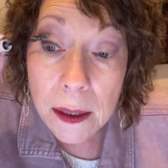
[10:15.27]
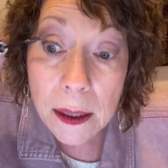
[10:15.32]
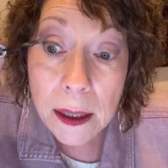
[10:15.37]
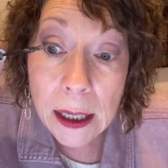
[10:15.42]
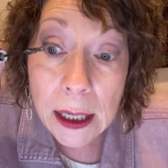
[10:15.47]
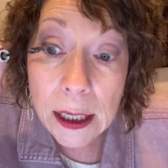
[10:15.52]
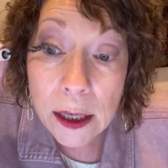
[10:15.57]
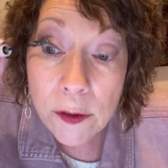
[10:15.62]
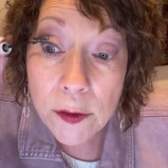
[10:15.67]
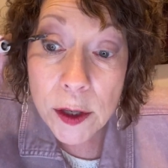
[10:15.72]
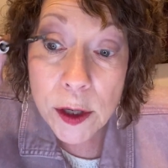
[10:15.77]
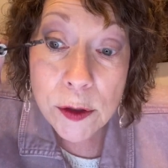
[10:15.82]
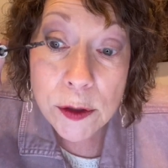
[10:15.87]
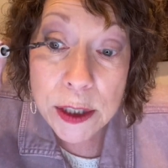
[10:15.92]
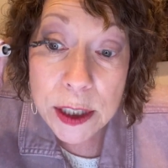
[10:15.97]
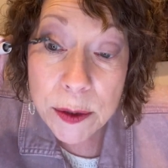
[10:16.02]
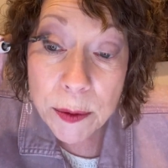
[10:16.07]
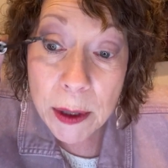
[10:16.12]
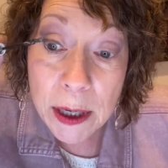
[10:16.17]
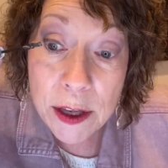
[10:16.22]
And if you
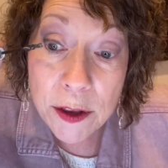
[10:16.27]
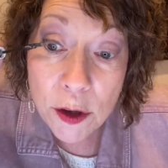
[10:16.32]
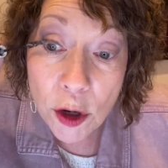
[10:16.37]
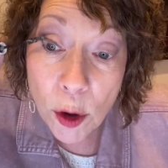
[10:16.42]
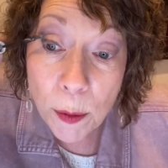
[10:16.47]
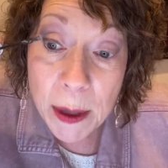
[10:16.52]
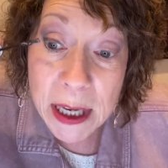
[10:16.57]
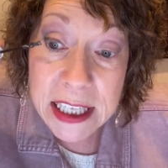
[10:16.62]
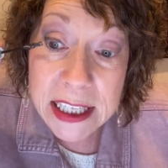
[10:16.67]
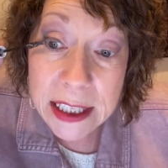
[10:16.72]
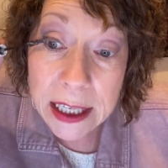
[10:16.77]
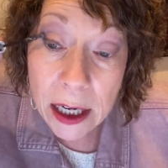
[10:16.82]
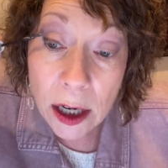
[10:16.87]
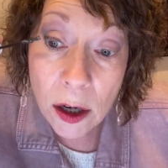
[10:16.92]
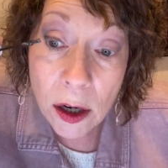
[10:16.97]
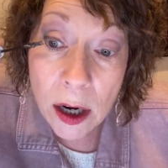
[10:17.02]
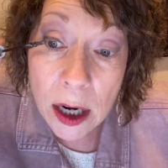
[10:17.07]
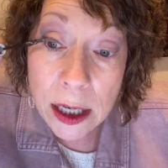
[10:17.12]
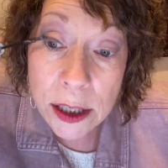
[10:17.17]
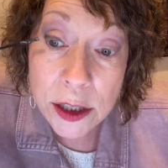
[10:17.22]
just want to throw
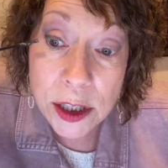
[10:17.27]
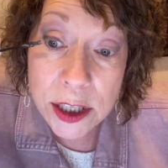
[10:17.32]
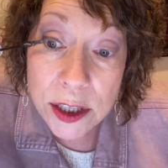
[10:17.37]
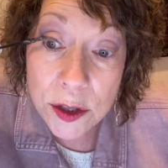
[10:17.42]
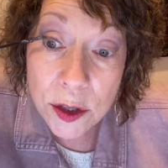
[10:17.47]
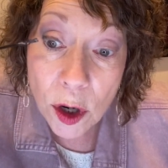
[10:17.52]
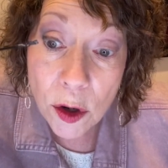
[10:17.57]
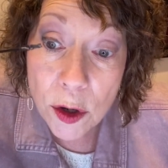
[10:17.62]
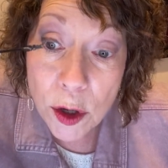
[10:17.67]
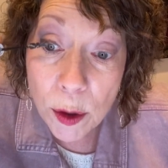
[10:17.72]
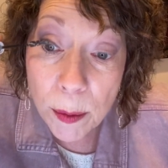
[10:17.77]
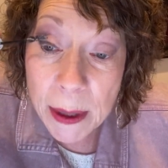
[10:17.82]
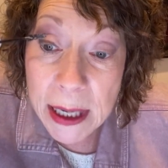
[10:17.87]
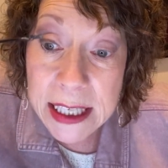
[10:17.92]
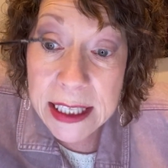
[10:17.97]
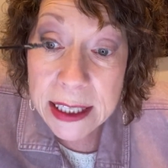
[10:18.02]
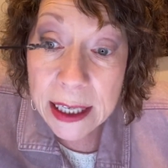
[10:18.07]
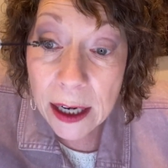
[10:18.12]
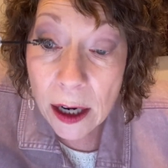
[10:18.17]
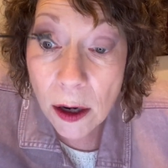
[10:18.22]
mascara on, just throw your
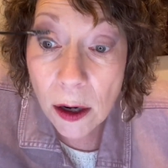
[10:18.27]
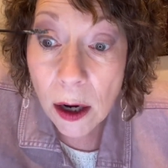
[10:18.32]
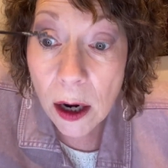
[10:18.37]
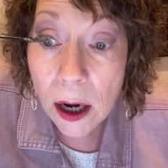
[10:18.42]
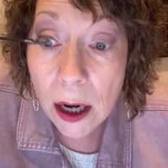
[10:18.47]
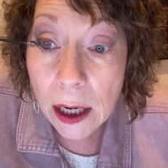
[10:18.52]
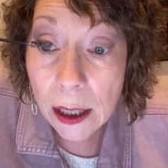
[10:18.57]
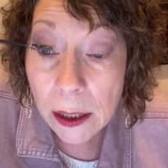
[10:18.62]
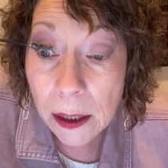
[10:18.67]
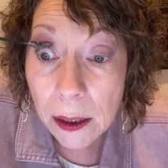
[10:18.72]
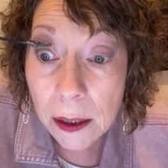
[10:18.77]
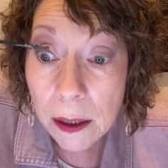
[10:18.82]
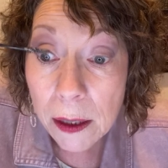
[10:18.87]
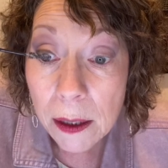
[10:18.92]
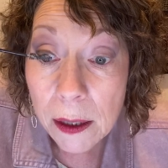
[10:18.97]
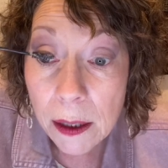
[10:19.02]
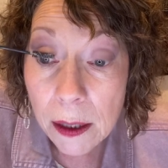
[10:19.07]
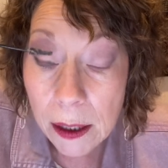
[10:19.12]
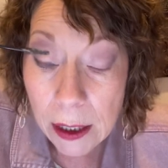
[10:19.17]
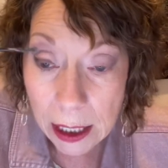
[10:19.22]
mascara on.
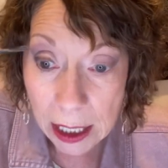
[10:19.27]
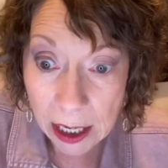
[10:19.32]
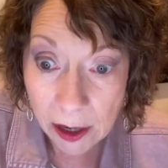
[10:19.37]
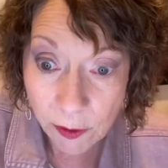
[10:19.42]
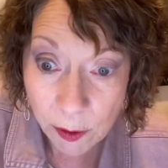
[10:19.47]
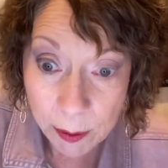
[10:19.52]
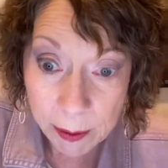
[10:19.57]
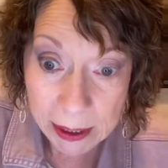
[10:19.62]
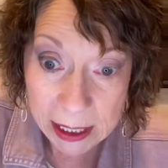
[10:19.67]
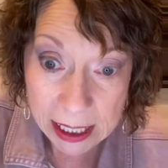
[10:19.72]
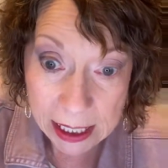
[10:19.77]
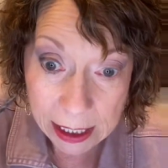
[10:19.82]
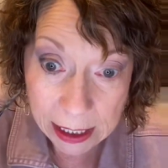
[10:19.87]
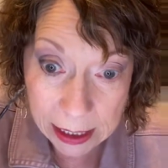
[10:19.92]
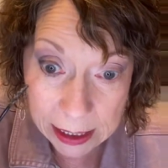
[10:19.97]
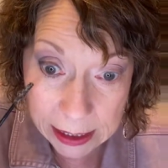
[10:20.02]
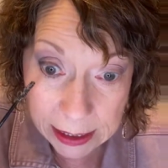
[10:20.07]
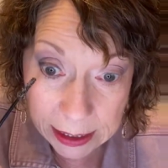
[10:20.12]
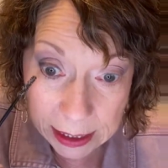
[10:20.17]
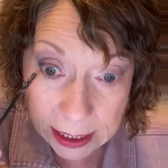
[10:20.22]
Everybody
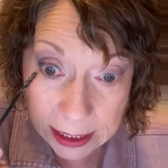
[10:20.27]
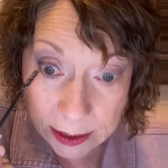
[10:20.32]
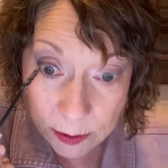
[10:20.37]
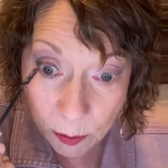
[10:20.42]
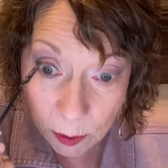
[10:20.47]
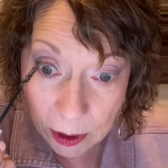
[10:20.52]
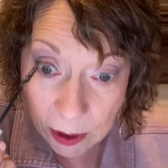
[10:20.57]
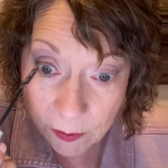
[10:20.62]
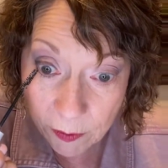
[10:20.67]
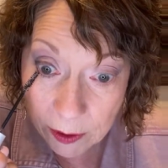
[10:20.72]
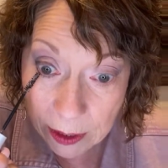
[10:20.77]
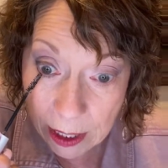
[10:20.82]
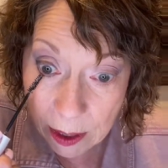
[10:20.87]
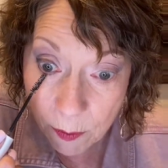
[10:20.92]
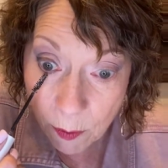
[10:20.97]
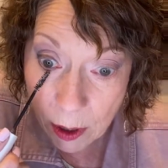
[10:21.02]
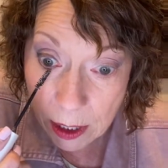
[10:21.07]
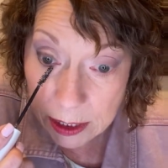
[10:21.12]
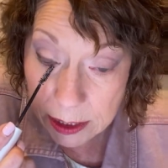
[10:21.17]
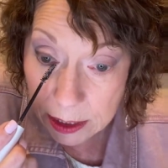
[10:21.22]
does whatever they
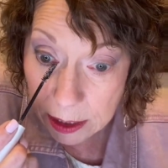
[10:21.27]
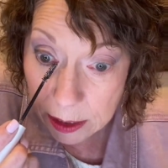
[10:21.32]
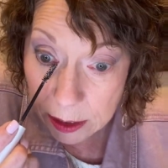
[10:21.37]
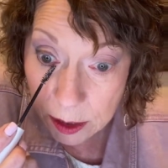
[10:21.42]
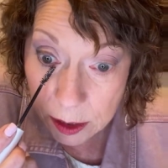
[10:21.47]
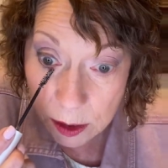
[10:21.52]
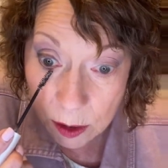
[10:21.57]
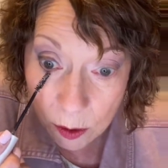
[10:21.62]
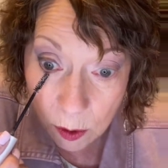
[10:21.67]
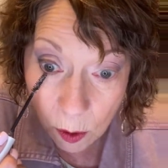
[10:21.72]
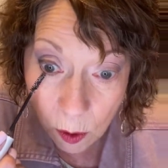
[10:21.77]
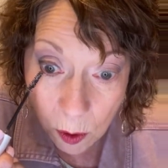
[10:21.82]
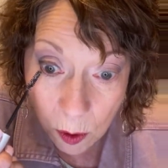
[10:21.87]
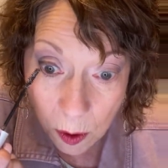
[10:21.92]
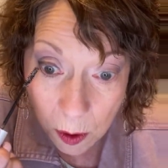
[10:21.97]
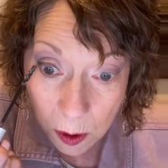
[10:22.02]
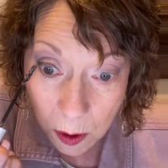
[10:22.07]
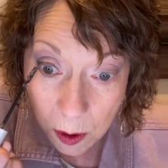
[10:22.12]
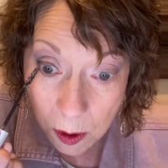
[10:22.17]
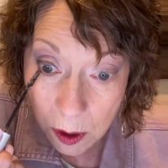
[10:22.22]
want to do,
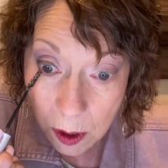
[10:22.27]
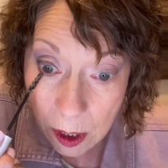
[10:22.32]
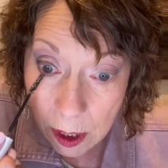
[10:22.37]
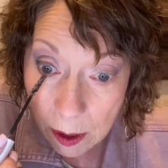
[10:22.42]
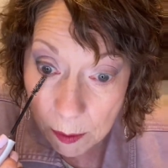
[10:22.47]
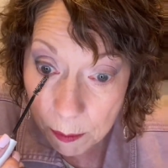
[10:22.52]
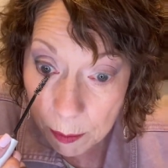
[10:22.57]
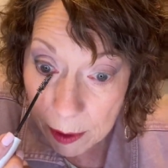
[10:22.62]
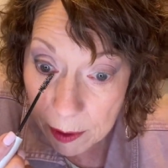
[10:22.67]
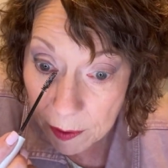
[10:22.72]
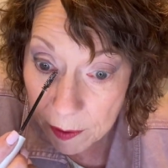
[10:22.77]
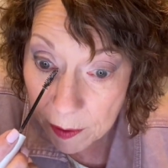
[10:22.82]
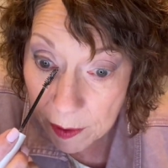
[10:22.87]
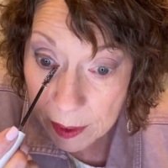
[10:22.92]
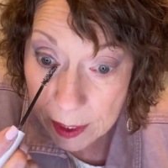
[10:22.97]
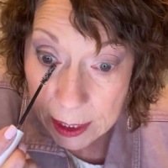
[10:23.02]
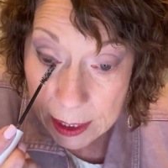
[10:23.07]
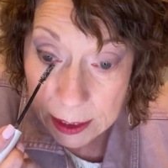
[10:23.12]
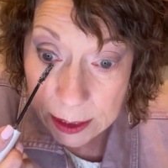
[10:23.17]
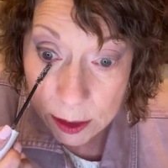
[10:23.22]
but
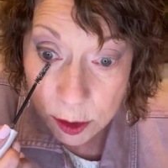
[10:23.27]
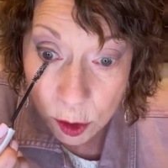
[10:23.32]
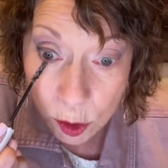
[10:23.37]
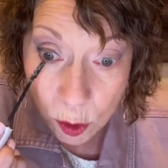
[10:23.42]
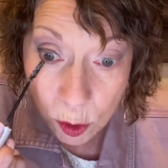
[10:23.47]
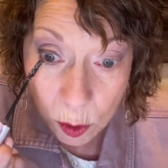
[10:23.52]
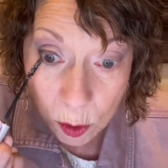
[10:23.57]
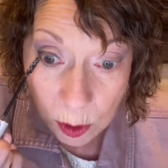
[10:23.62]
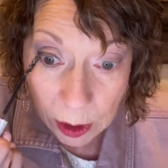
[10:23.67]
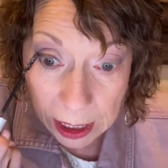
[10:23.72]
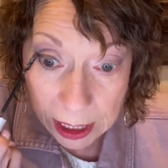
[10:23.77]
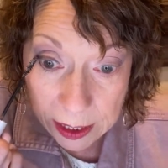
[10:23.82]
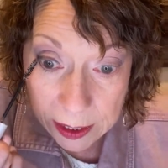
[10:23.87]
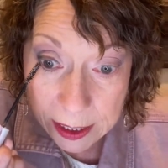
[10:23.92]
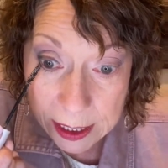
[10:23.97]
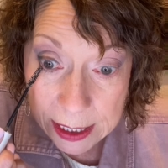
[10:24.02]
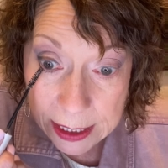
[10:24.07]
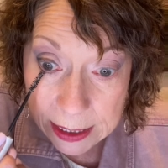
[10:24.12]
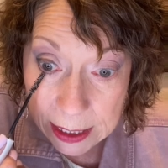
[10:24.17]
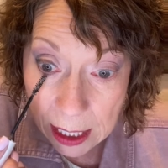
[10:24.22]
this truly,
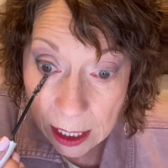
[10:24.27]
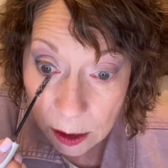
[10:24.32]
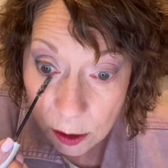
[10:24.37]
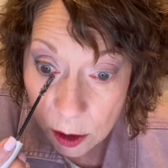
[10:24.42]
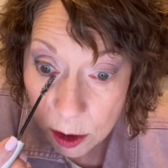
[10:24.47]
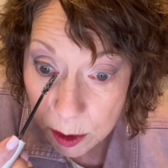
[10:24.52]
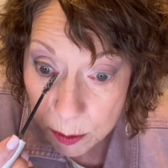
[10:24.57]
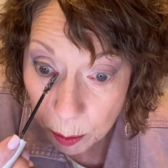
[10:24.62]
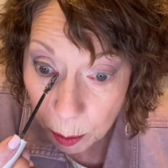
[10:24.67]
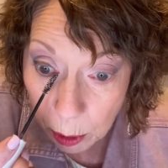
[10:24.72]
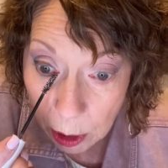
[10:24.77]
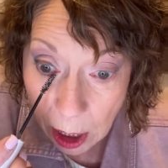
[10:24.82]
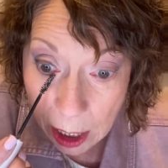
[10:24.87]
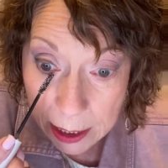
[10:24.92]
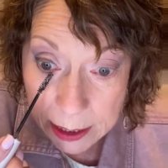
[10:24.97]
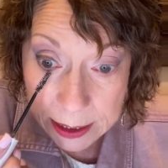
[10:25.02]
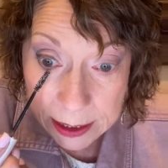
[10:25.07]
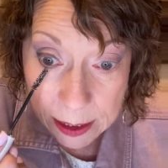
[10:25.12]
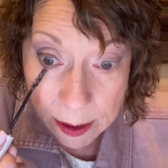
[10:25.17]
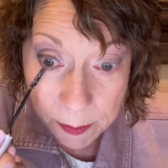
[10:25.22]
these colors,
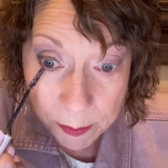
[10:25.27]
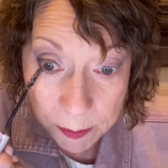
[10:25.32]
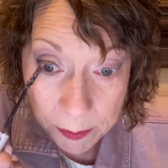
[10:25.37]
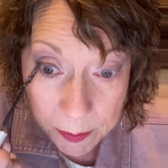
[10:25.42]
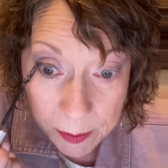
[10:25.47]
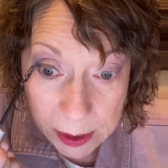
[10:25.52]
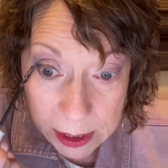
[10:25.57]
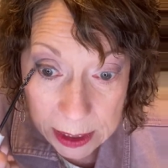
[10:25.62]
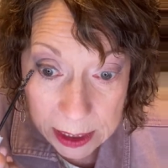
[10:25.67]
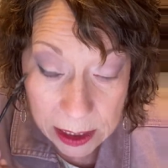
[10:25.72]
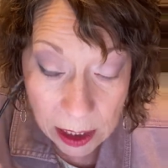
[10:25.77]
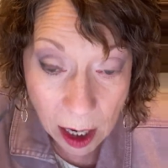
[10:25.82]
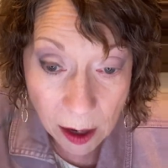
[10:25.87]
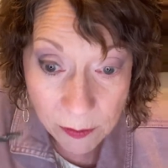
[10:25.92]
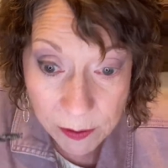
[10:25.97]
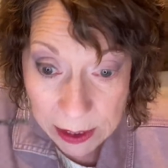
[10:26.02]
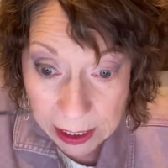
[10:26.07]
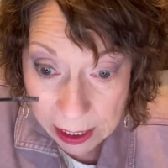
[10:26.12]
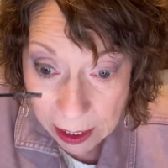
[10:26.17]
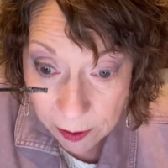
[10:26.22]
Blossom,
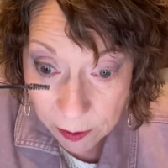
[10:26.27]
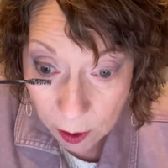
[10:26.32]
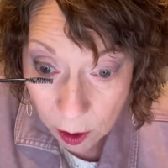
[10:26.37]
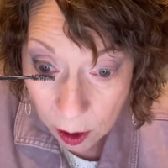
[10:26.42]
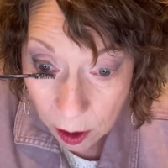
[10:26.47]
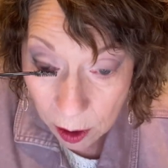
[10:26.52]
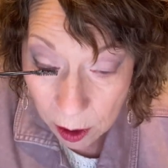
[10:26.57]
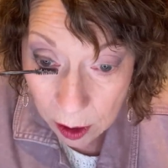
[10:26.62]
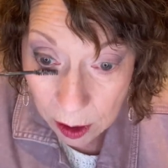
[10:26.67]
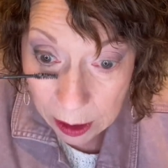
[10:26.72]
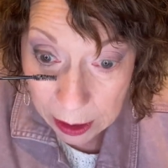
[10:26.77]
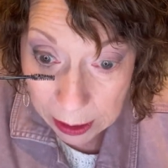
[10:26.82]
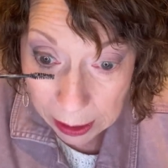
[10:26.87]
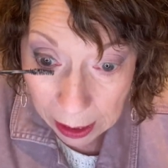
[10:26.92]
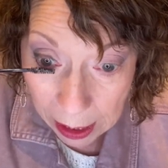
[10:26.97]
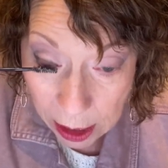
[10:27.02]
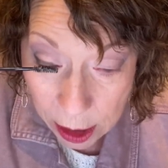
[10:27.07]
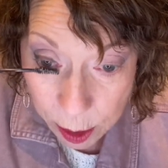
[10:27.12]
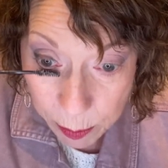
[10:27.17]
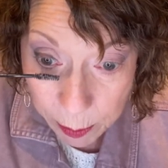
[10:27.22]
Soft Heather,
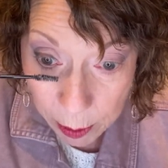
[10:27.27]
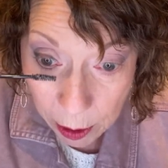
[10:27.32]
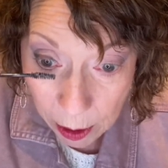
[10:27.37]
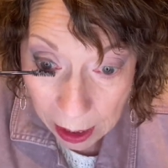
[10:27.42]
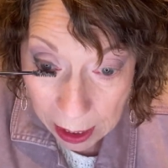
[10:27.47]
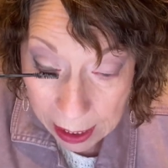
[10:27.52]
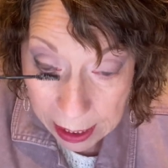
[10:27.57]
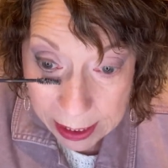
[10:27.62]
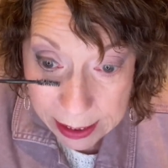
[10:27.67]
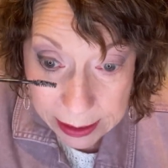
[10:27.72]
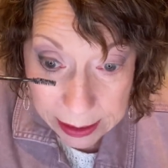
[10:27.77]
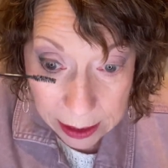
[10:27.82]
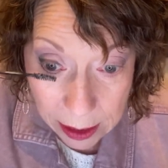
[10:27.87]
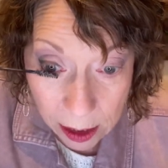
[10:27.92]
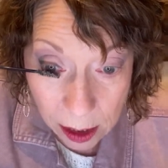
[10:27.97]
Cashmere Haze,